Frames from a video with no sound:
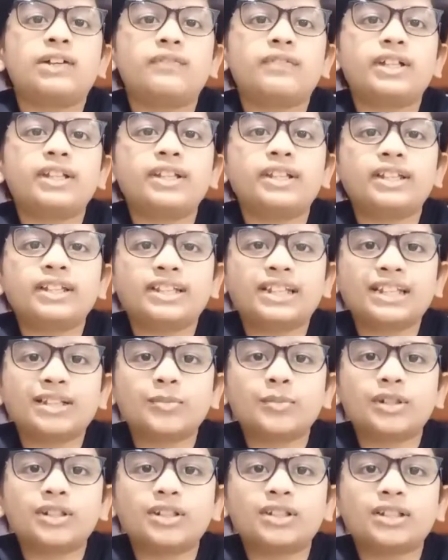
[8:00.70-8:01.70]
When they
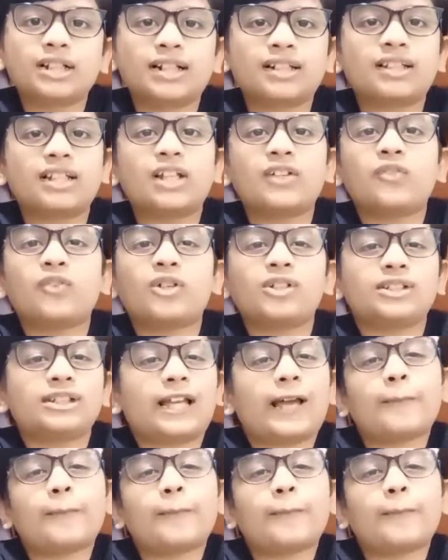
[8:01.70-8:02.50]
came inside, there was